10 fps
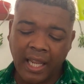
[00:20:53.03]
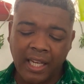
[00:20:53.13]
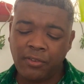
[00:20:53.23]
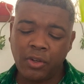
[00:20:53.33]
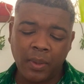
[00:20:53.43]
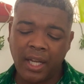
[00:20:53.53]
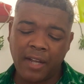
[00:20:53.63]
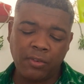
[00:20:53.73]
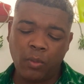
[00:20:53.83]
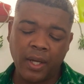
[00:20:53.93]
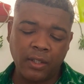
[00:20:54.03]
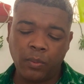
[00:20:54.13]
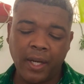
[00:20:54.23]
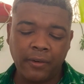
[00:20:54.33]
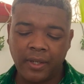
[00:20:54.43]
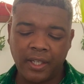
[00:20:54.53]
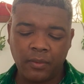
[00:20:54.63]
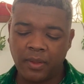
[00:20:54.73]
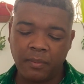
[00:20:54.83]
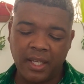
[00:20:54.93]
And if you want to have a one-on-one reading
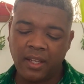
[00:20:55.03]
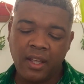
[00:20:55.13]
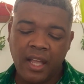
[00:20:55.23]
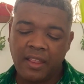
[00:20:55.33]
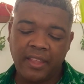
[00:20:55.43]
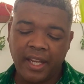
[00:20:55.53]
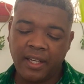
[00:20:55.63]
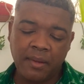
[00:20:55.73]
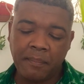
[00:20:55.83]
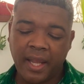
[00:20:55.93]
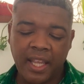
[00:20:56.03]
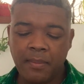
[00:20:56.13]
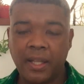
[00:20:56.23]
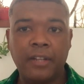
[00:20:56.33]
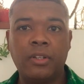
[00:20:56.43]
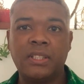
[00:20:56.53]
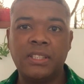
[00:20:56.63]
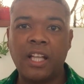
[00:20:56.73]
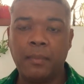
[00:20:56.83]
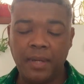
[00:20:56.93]
with me, then my email address is
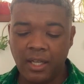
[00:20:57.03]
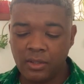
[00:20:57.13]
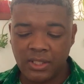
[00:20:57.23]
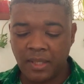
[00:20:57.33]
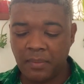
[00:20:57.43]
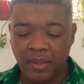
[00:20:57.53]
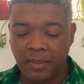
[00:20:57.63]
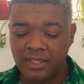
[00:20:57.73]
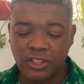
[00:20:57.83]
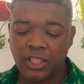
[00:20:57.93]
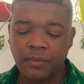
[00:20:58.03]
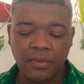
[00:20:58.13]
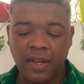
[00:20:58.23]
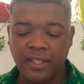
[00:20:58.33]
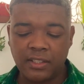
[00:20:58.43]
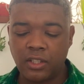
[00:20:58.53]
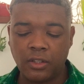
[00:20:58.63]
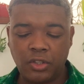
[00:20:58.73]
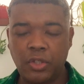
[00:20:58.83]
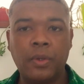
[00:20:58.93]
down below. Send me a message and we'll find a
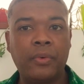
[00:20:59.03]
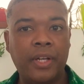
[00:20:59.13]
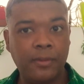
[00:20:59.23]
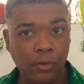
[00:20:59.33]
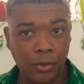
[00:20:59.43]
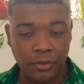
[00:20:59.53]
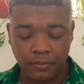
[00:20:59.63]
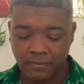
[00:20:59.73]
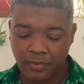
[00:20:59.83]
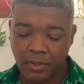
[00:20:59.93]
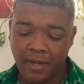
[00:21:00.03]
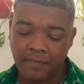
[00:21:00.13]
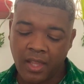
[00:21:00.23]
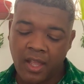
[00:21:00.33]
slot to do a reading for you. Okay.